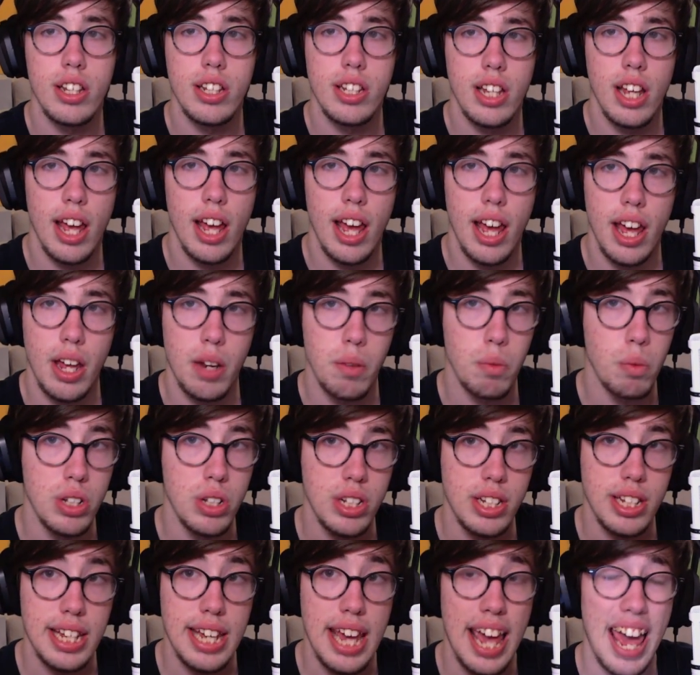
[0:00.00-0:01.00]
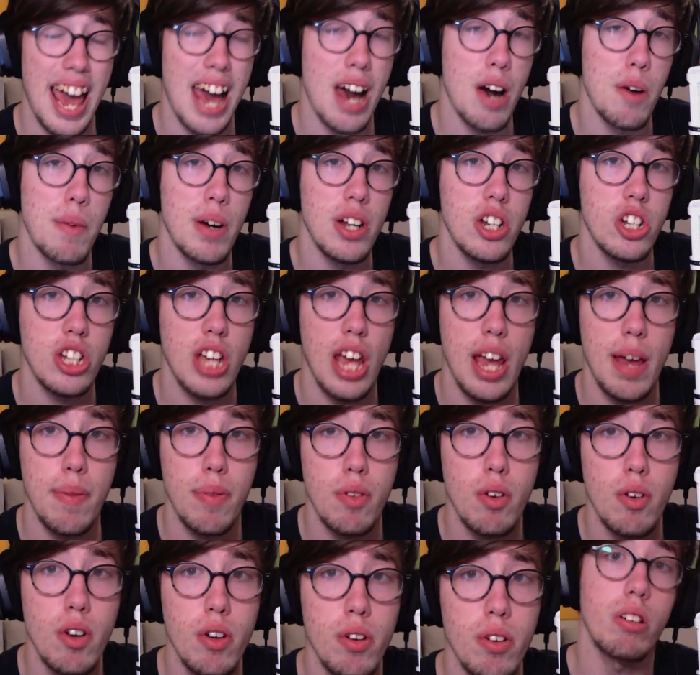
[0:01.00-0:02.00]
And we'll see how much came
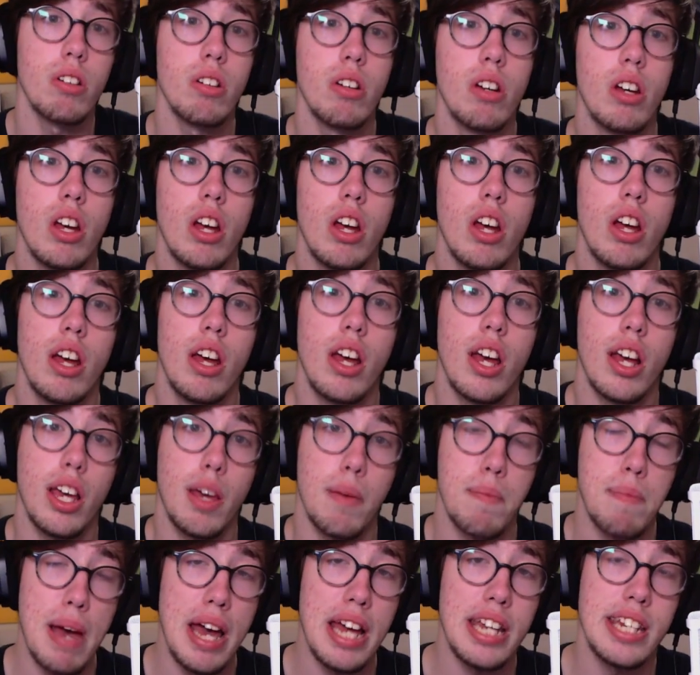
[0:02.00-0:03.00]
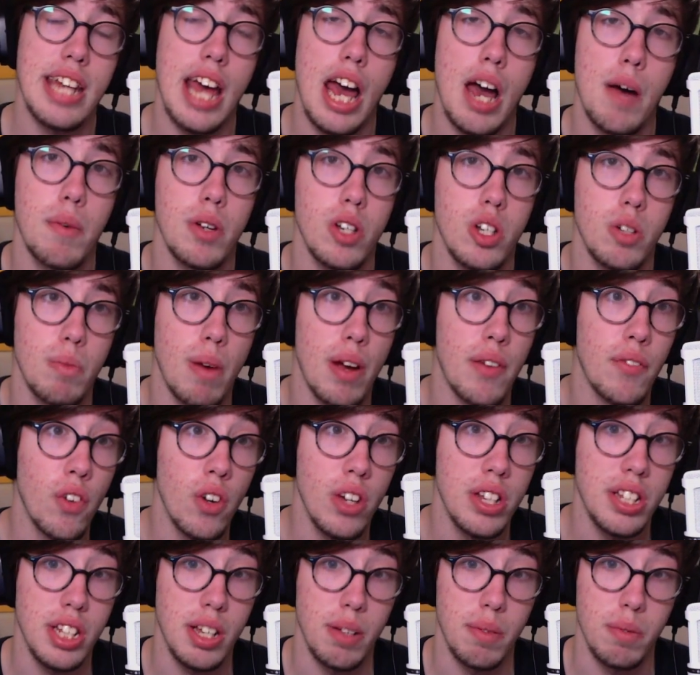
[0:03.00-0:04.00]
through compared to how much of my
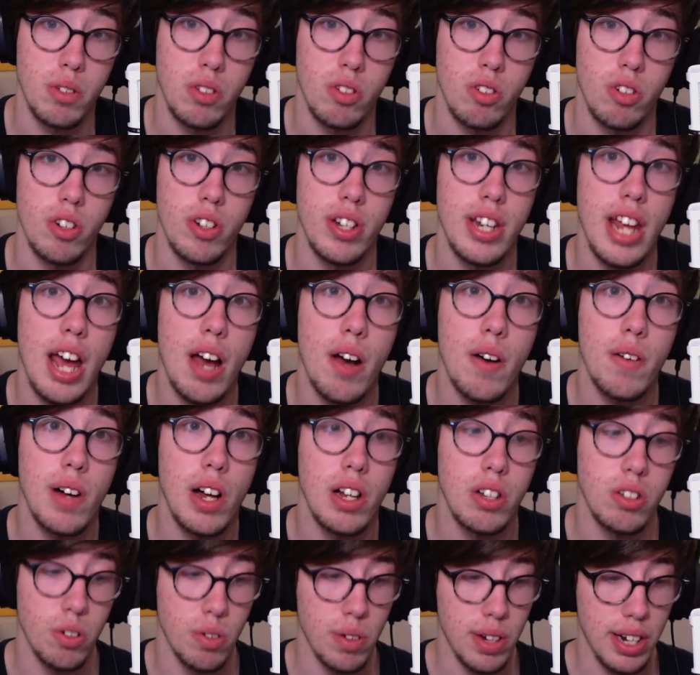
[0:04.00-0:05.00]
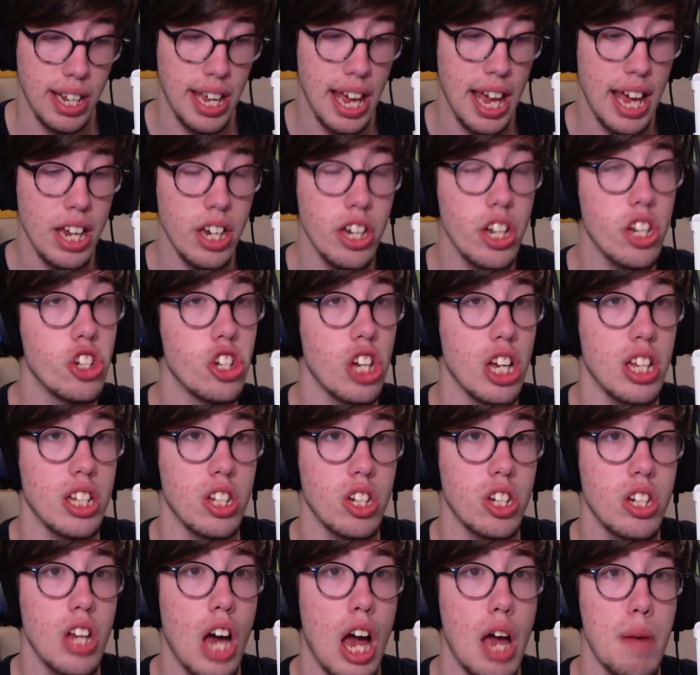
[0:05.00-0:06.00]
voice comes through. Now I'll do it again,
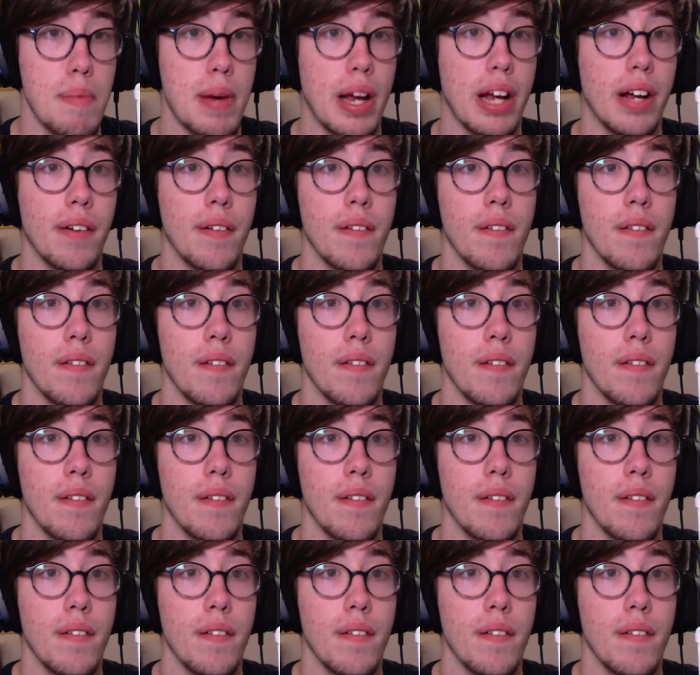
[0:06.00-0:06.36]
just typing.